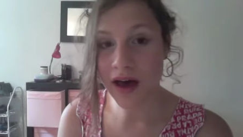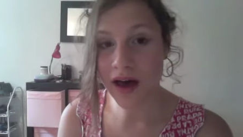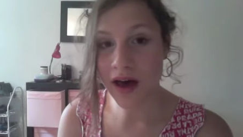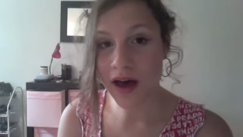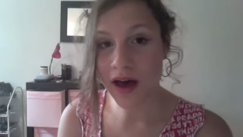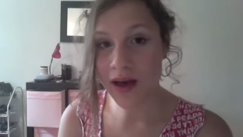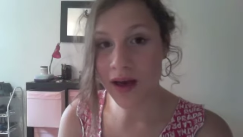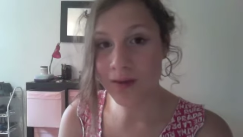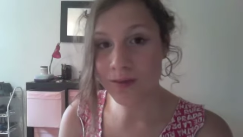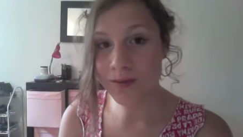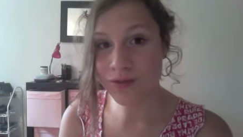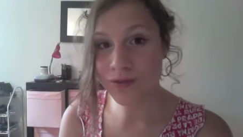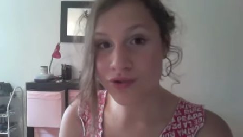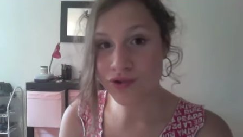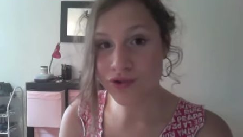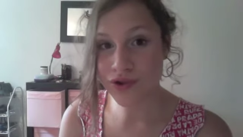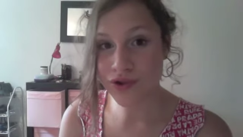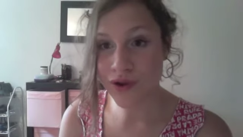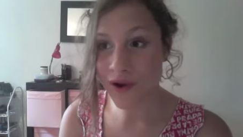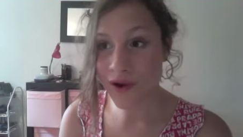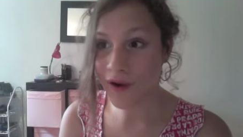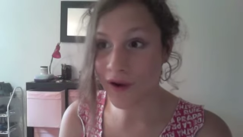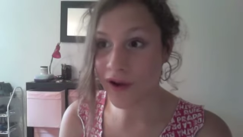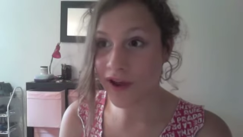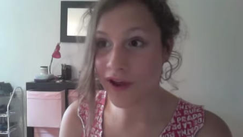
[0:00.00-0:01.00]
I'm
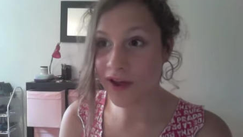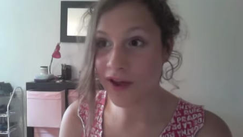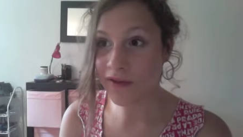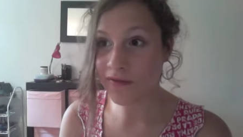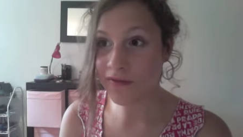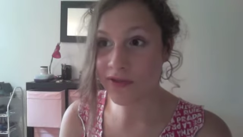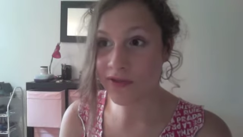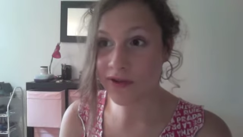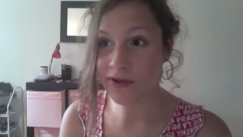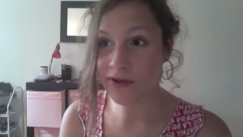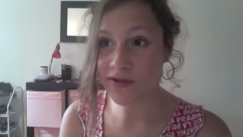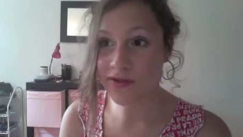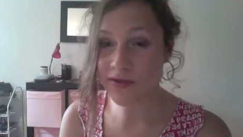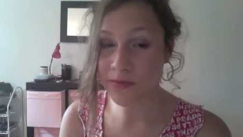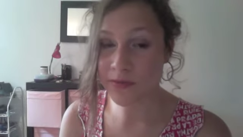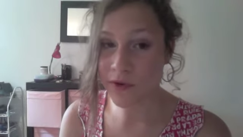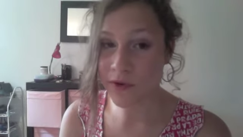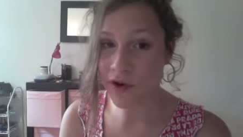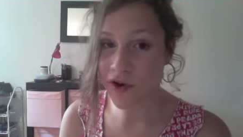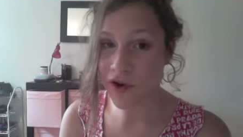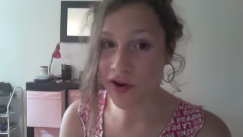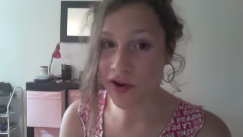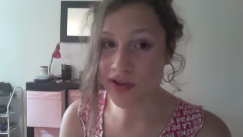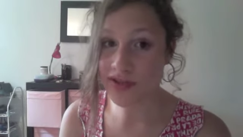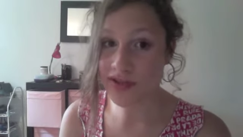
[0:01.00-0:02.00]
sure if there's a
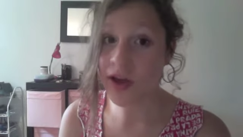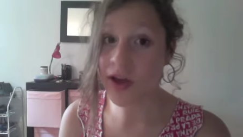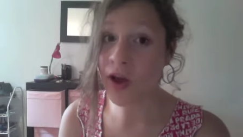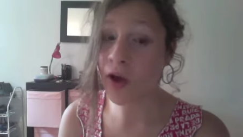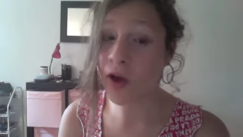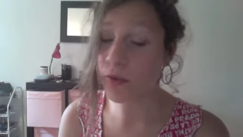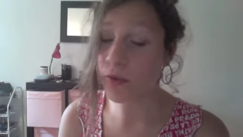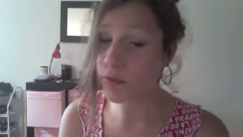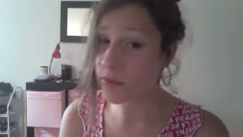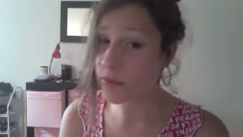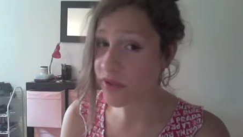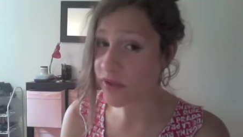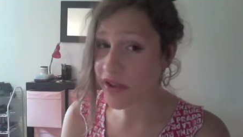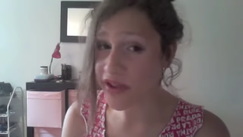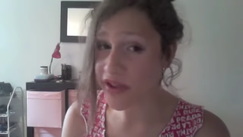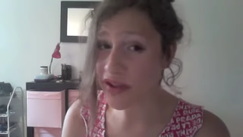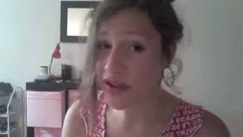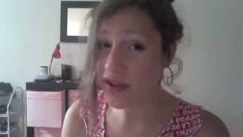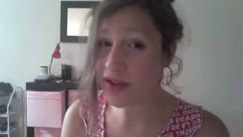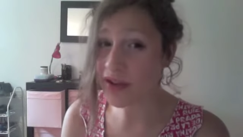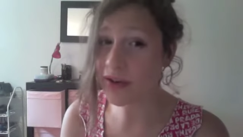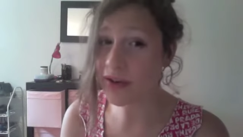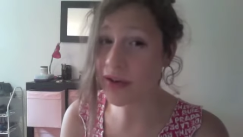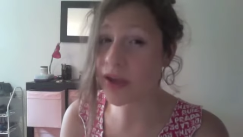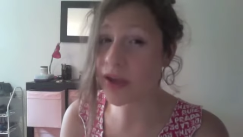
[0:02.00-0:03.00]
product I
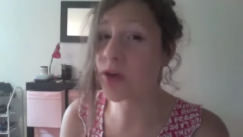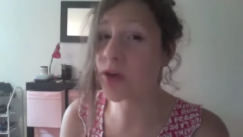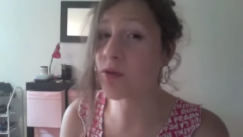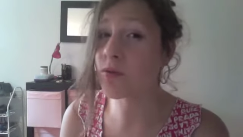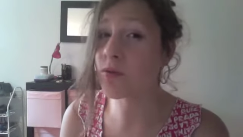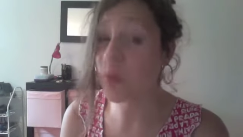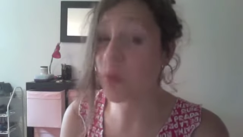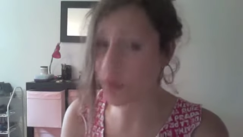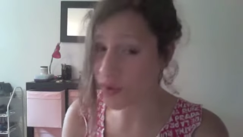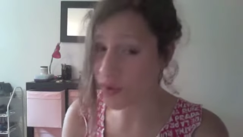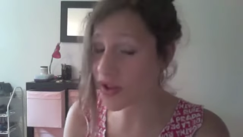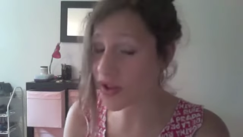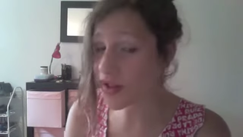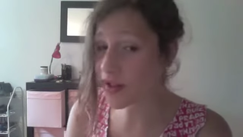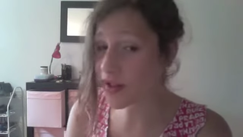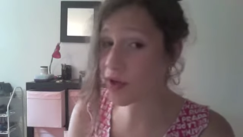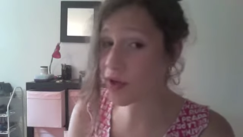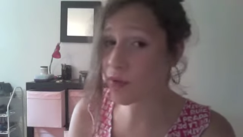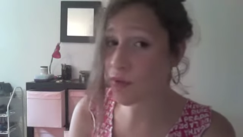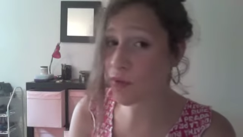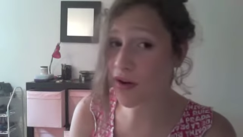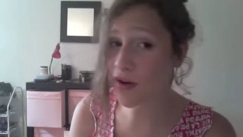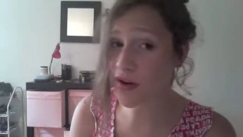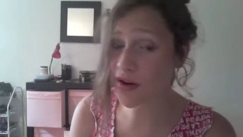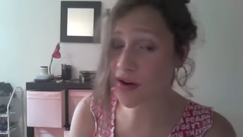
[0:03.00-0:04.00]
really, really
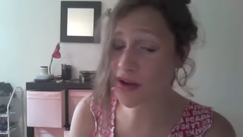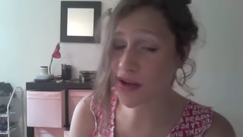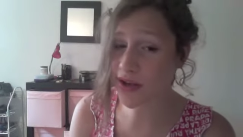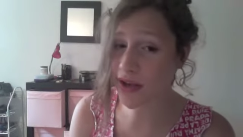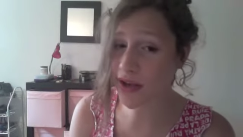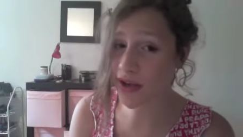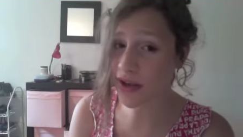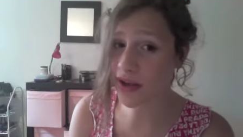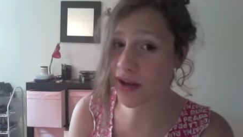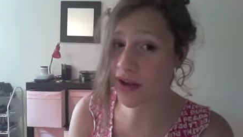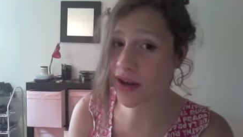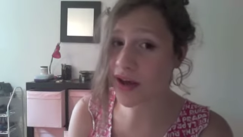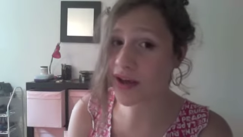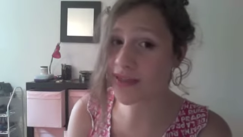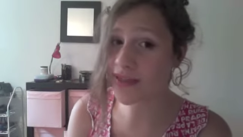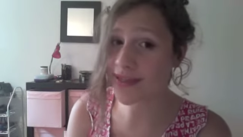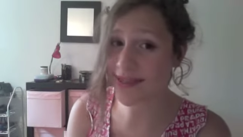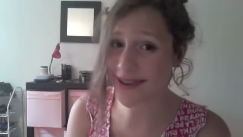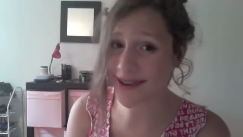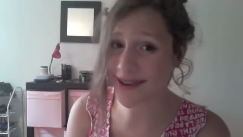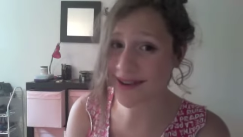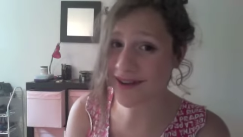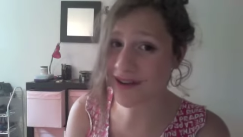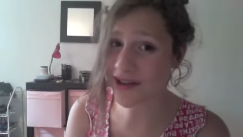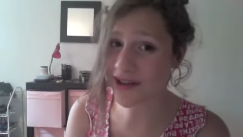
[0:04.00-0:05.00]
want to get, I
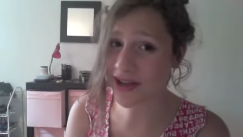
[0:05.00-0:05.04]
think I'll